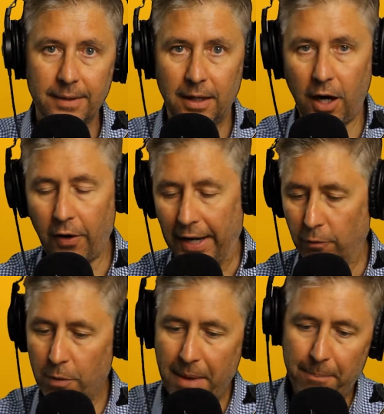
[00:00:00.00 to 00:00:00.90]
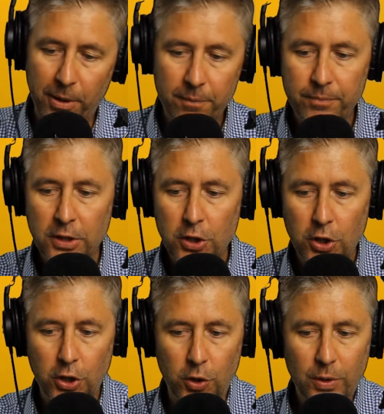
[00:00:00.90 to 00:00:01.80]
All right, remember,
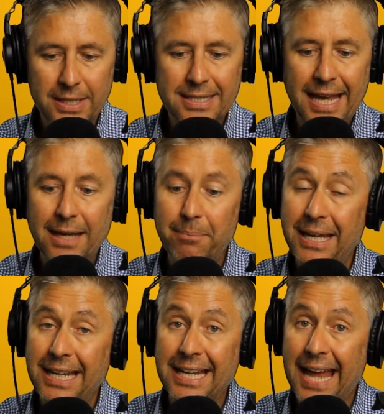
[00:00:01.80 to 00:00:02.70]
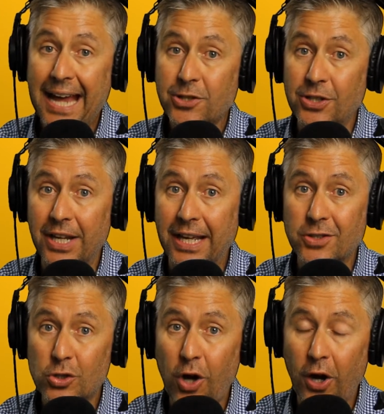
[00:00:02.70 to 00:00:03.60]
you can take immediate action to get
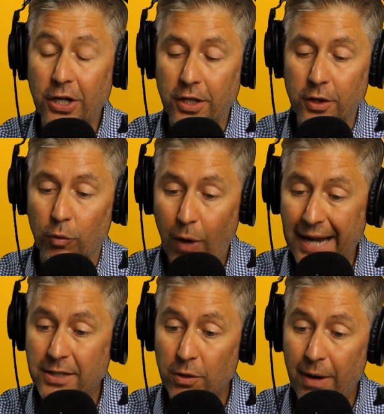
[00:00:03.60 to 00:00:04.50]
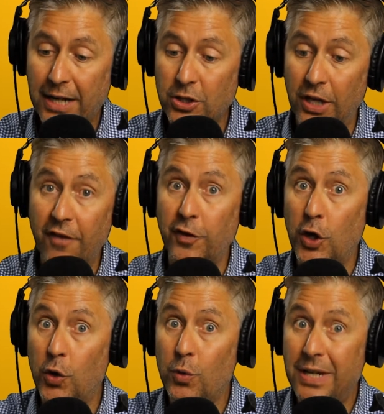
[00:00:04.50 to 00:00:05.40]
started in the right direction if
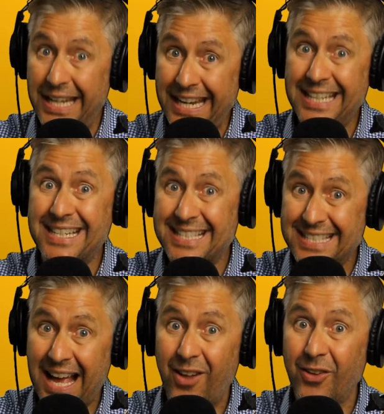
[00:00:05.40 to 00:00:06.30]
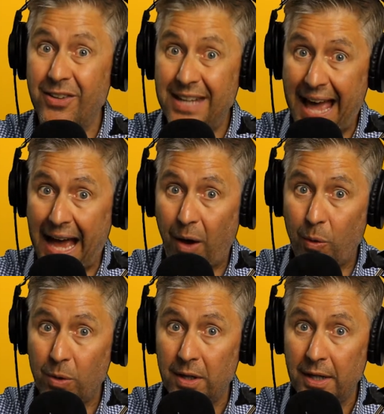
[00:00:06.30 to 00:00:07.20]
you need to sell
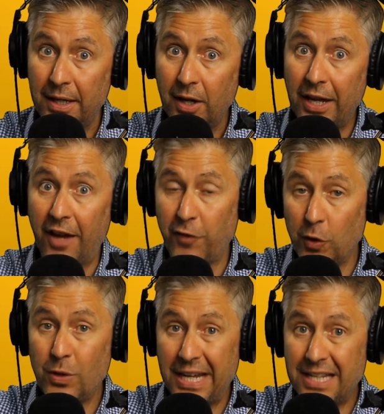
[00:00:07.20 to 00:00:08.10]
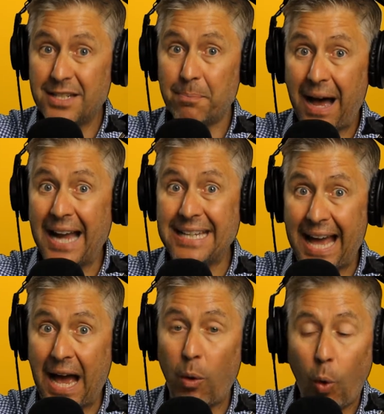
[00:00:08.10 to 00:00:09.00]
now, if you need to buy
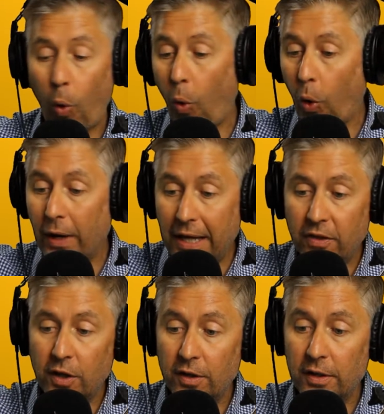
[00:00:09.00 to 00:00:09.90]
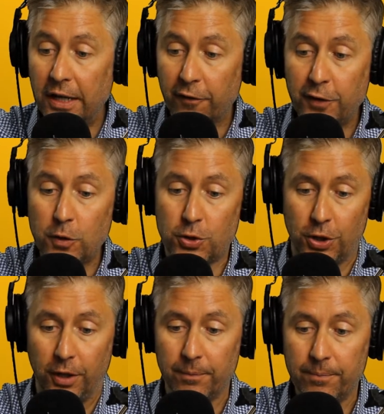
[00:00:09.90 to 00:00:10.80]
now, or in the near
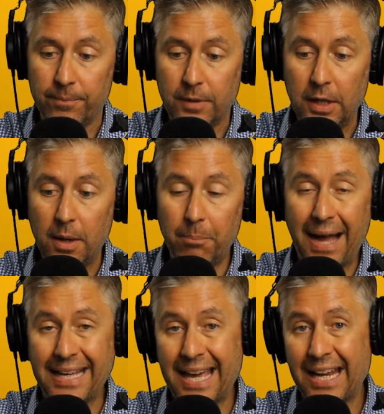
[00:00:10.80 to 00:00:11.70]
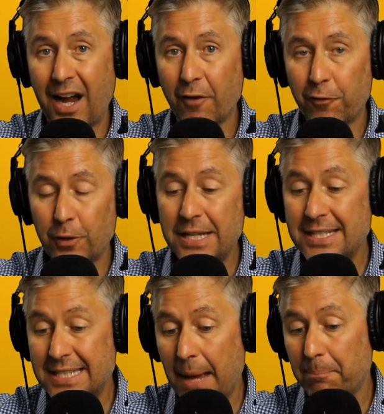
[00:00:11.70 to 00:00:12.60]
future, by getting our free
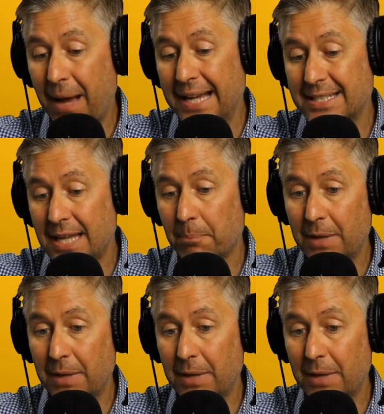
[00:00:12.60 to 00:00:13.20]
step-by-step